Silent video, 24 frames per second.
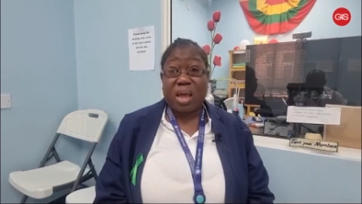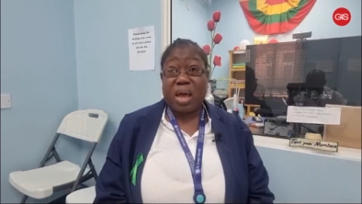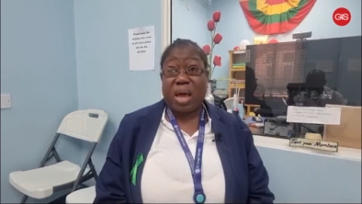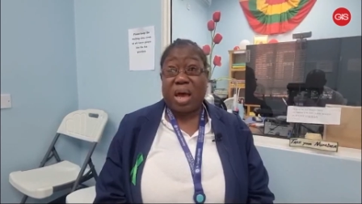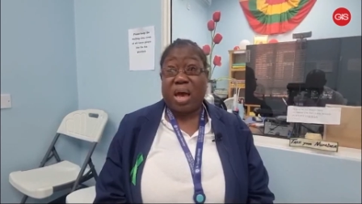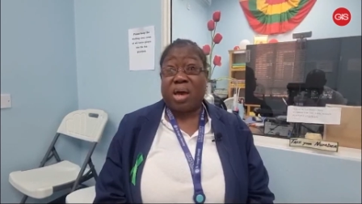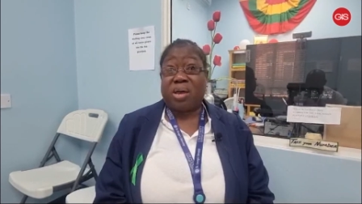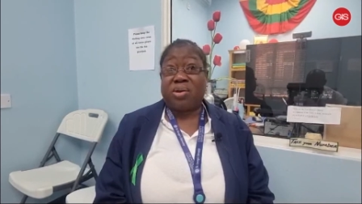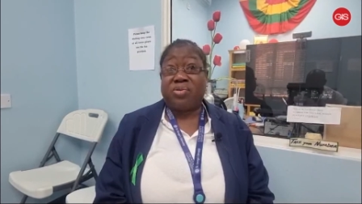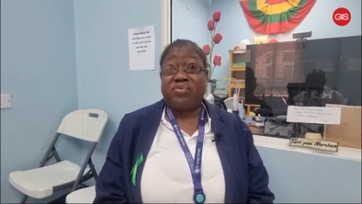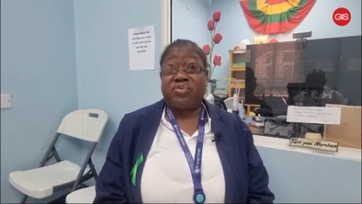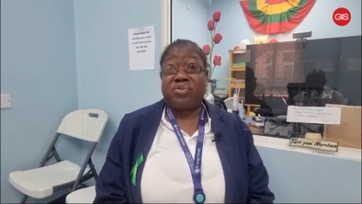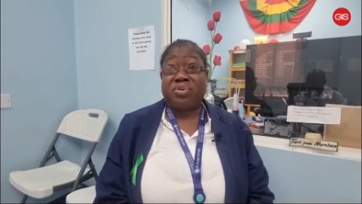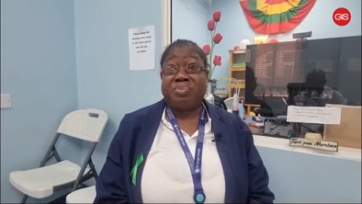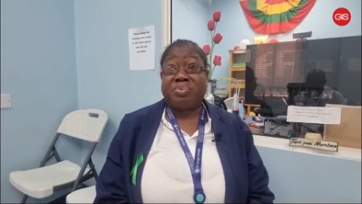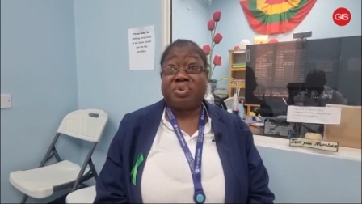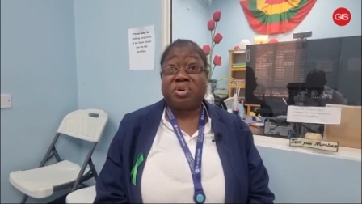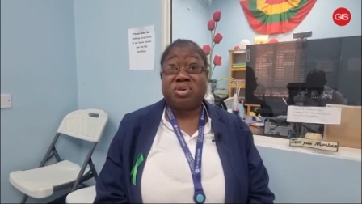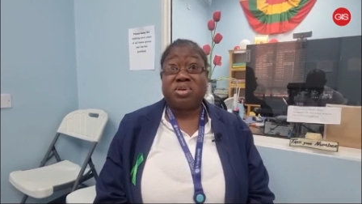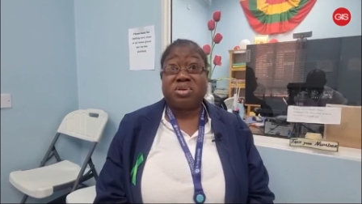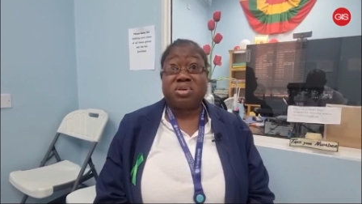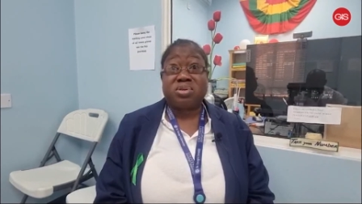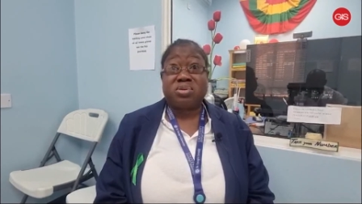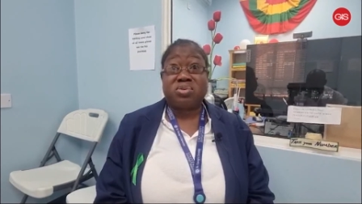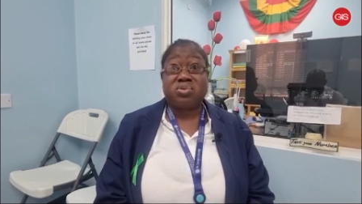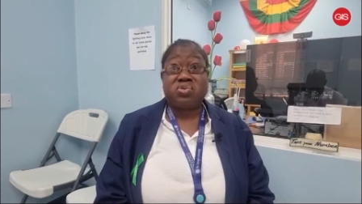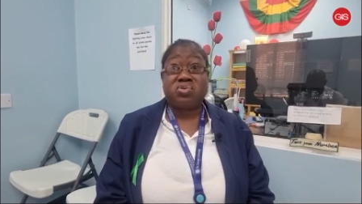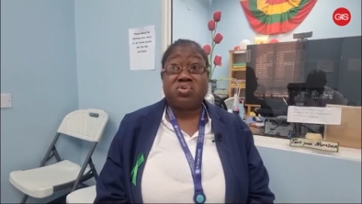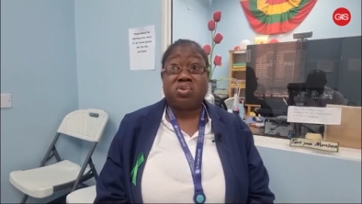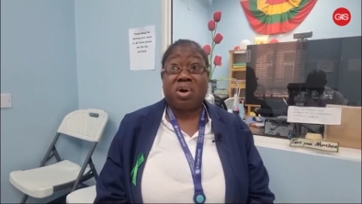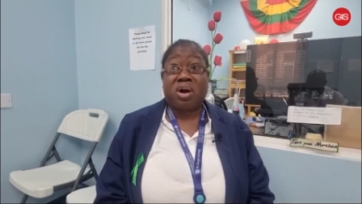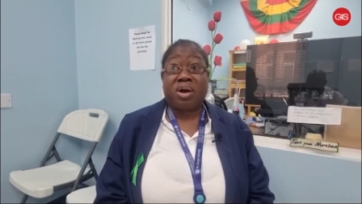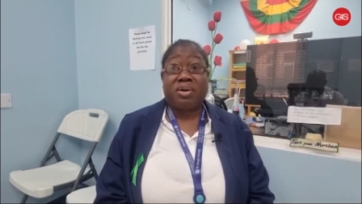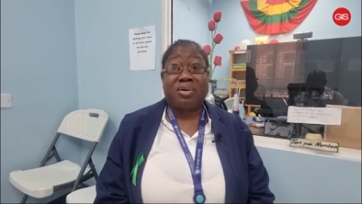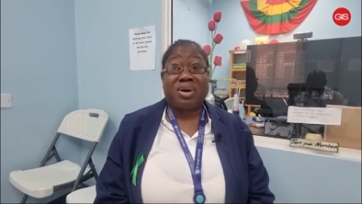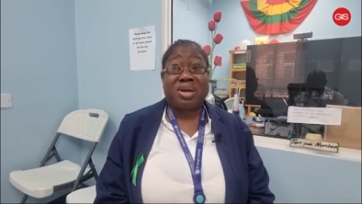And for persons who
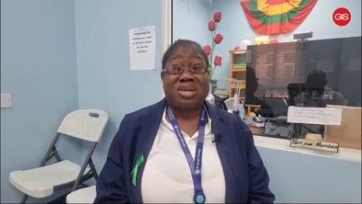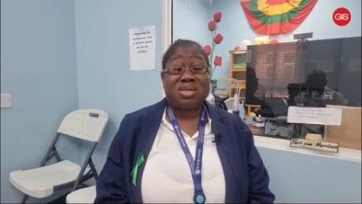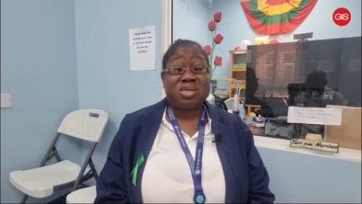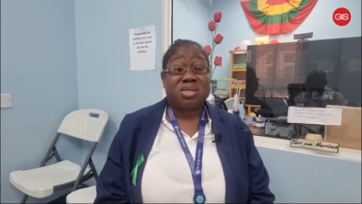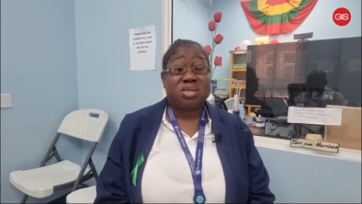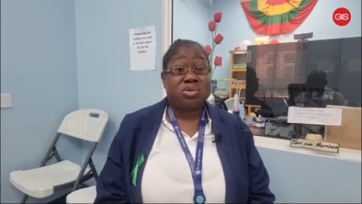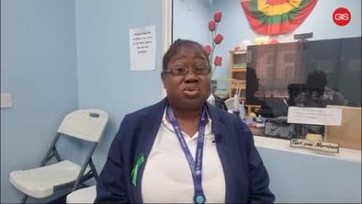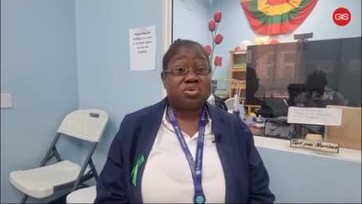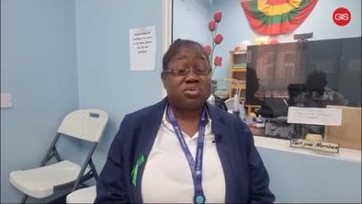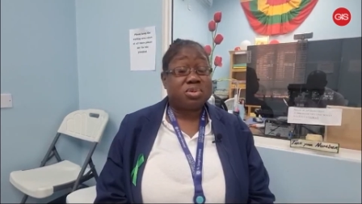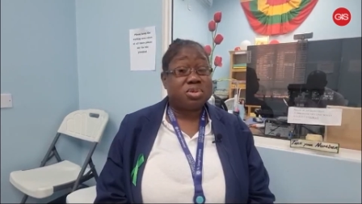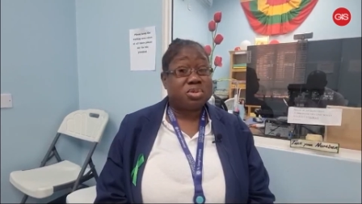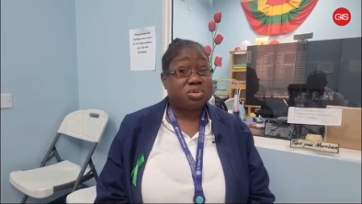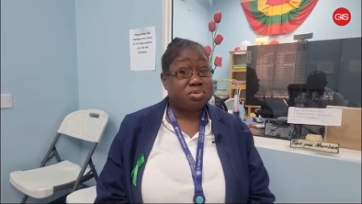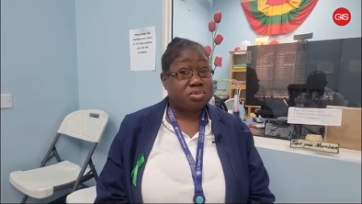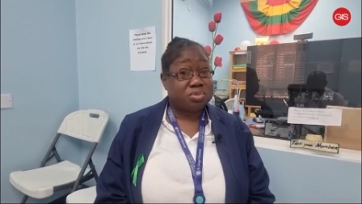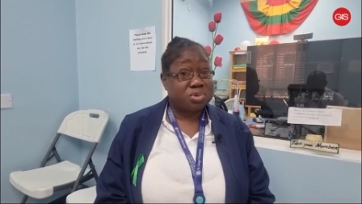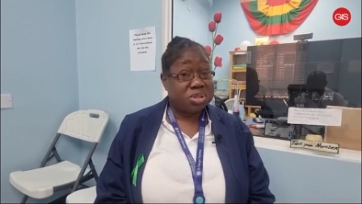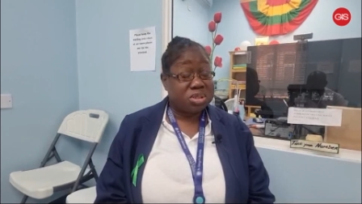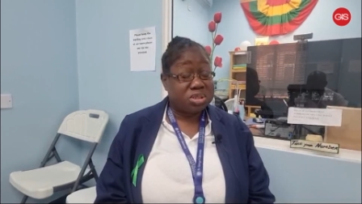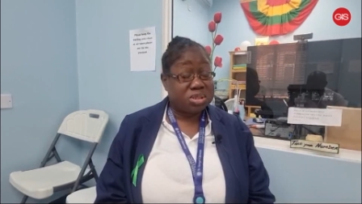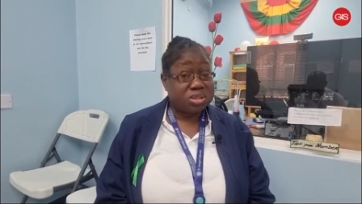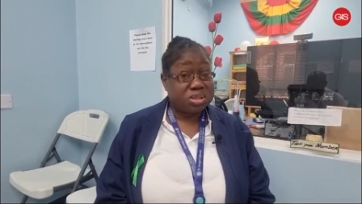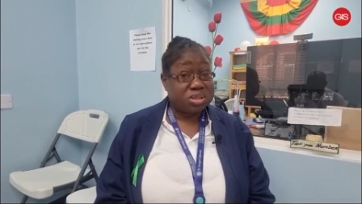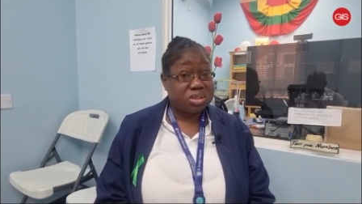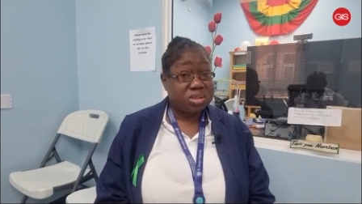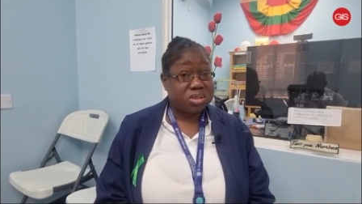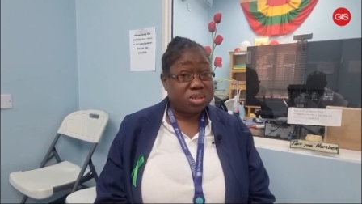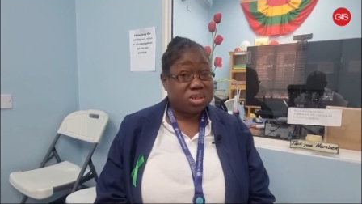are at increased risk,